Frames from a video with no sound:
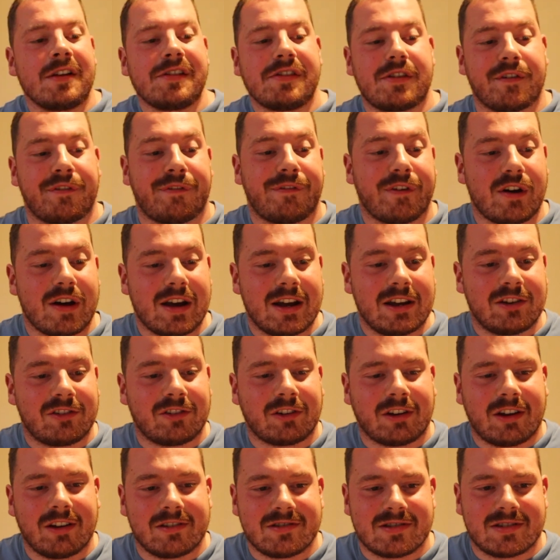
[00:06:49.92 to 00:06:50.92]
the
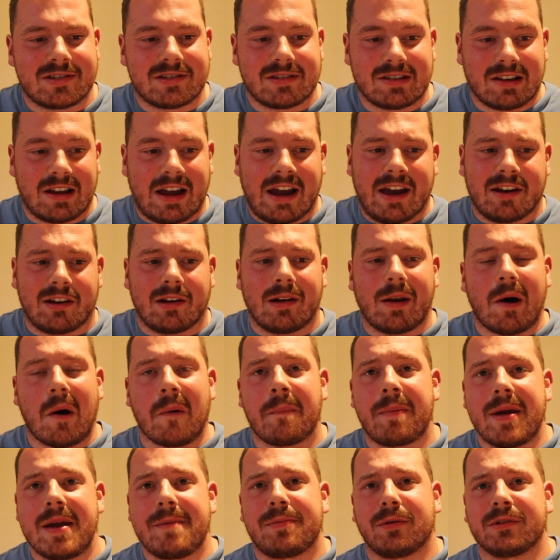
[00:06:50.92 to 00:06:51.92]
footage because I had a lot
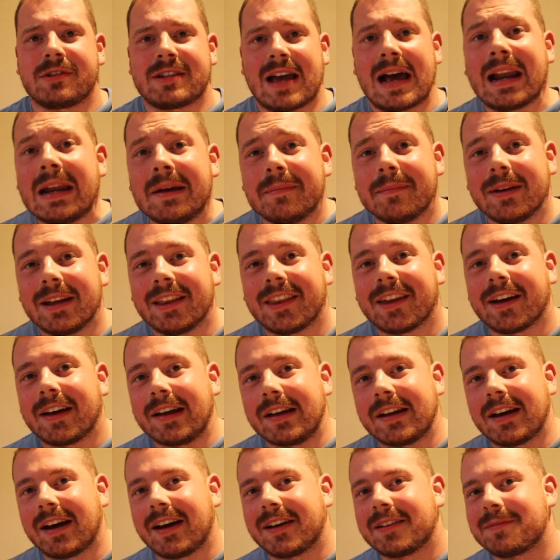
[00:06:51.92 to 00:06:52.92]
of people telling me
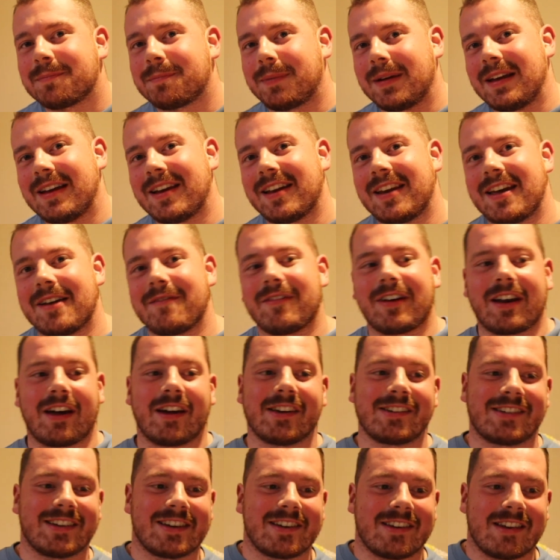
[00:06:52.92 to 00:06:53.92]
that I'd beaten him and
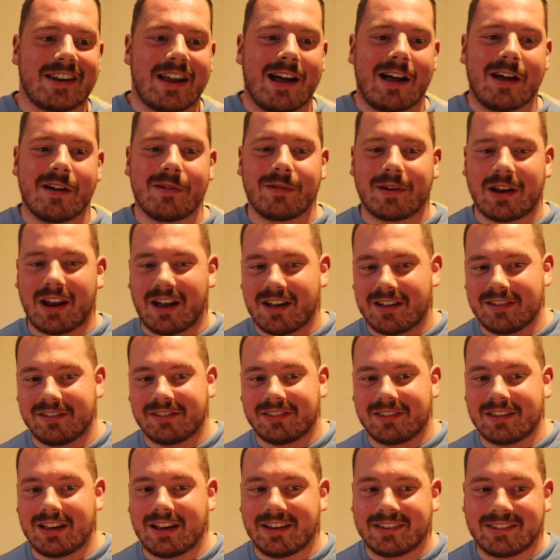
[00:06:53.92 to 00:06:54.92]
I didn't know,
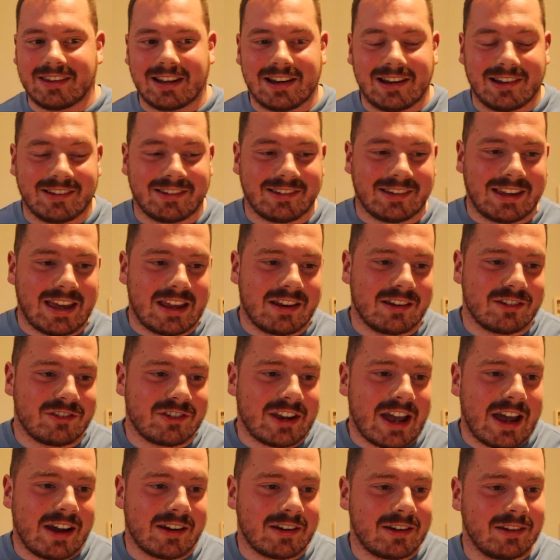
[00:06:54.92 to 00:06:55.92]
and I said let's get it
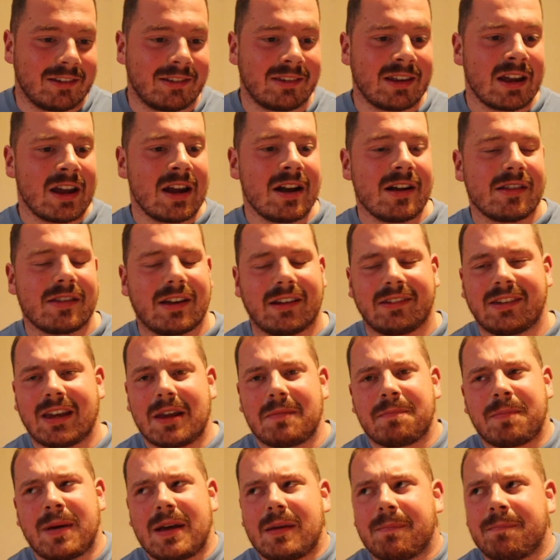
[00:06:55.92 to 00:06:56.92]
checked because they said